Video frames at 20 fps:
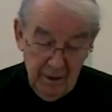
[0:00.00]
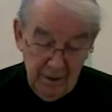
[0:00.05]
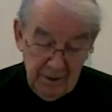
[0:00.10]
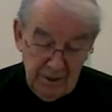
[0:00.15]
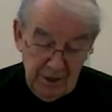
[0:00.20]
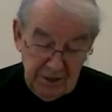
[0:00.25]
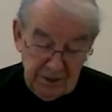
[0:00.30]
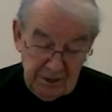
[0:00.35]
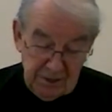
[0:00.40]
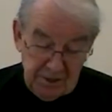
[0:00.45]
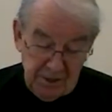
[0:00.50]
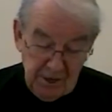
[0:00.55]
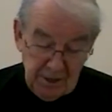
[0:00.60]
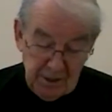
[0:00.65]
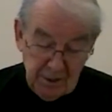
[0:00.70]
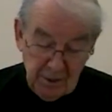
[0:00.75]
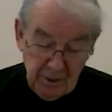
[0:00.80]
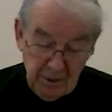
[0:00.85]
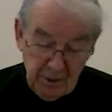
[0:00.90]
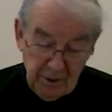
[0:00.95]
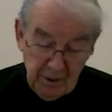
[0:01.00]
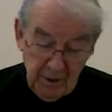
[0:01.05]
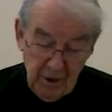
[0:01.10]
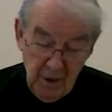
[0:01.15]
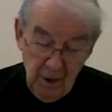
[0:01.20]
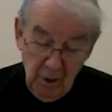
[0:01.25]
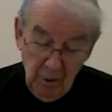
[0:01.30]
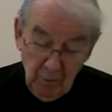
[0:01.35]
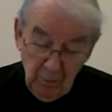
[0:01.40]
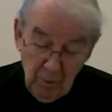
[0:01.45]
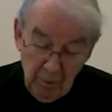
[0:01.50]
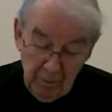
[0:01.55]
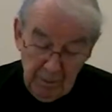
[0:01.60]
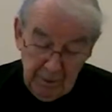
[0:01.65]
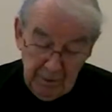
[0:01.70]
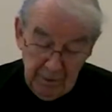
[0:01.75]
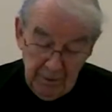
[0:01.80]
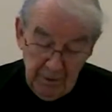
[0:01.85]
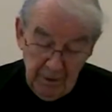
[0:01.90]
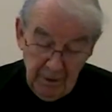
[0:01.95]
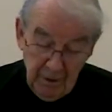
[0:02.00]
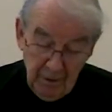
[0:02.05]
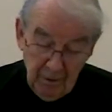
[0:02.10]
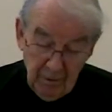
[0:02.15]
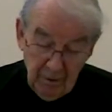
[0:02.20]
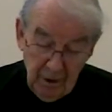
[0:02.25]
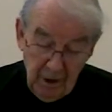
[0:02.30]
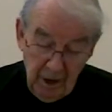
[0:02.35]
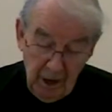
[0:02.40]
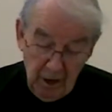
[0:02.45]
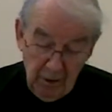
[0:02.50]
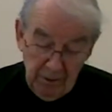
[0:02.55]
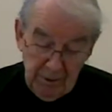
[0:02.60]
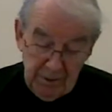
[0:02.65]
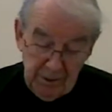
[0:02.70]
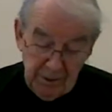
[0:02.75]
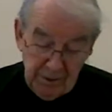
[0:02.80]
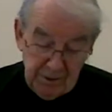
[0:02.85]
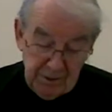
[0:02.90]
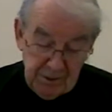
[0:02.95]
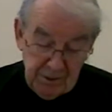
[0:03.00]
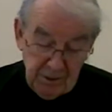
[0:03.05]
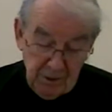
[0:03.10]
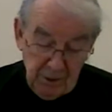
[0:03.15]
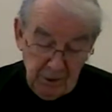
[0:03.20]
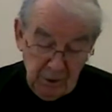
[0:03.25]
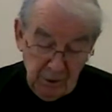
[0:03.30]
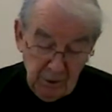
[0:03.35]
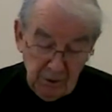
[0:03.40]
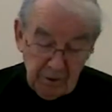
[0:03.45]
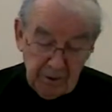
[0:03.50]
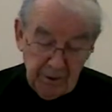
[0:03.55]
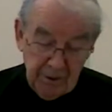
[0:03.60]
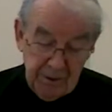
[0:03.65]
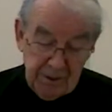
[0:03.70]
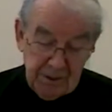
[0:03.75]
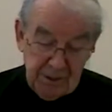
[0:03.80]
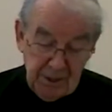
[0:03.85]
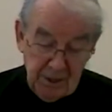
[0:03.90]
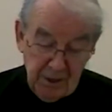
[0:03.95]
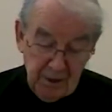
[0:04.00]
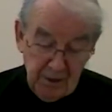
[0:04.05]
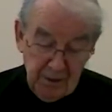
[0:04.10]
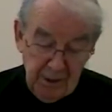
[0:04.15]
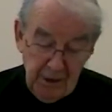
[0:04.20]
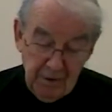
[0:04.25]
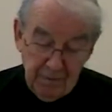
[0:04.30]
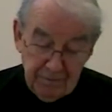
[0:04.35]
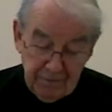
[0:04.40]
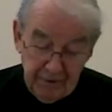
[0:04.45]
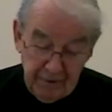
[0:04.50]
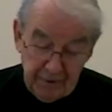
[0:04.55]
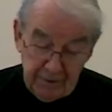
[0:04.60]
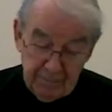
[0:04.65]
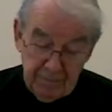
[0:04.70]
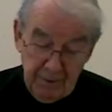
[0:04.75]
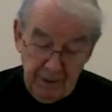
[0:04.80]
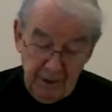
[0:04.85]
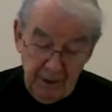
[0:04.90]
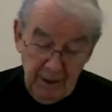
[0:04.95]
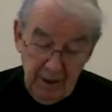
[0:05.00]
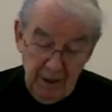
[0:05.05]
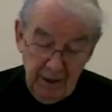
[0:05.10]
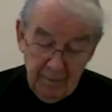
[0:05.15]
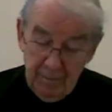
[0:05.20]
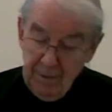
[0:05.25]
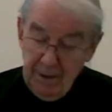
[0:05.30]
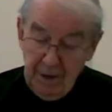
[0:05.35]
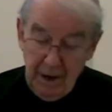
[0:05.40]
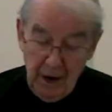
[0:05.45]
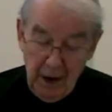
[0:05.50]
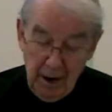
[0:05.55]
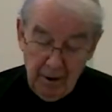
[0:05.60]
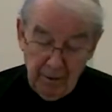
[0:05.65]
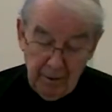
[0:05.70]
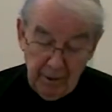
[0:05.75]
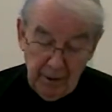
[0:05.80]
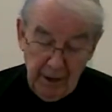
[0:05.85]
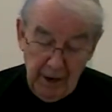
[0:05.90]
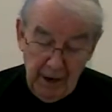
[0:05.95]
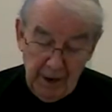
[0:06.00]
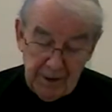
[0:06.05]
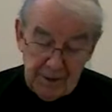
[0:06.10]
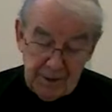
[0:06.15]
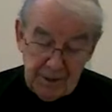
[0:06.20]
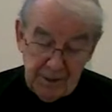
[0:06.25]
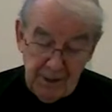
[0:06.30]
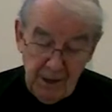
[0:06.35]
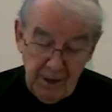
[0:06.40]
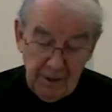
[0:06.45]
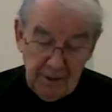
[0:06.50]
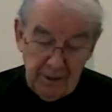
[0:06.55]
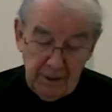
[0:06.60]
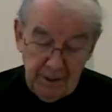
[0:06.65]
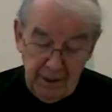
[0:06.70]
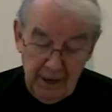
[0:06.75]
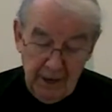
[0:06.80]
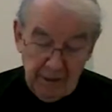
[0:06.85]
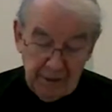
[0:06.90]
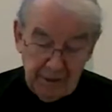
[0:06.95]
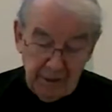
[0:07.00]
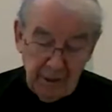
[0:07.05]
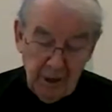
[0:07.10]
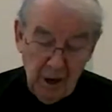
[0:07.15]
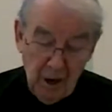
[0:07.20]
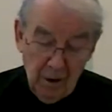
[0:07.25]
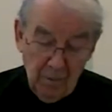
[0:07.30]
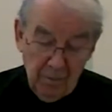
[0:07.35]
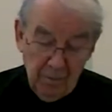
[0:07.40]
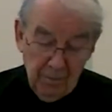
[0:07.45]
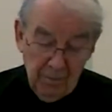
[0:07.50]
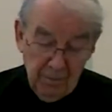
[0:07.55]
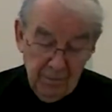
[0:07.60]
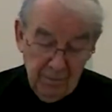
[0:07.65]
Jesus said to her, "Woman, how does your concern affect me? My hour has not yet come."